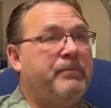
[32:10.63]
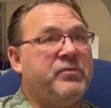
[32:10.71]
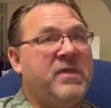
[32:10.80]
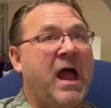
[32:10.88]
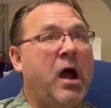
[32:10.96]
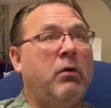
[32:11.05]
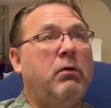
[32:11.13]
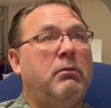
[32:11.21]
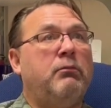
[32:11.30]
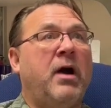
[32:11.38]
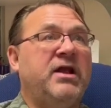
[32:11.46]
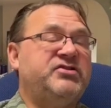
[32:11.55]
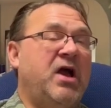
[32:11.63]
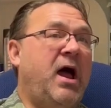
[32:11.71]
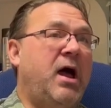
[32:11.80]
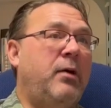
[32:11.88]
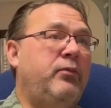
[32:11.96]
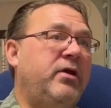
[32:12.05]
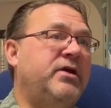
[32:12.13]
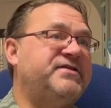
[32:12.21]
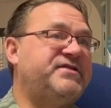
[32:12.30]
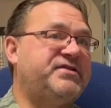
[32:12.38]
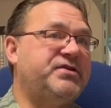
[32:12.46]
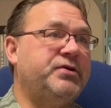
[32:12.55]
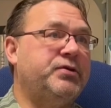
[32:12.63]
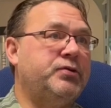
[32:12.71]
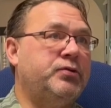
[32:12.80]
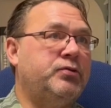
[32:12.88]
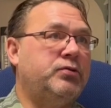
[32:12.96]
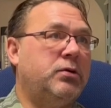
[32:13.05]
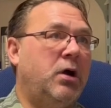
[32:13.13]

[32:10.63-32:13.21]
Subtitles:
Now, my job is to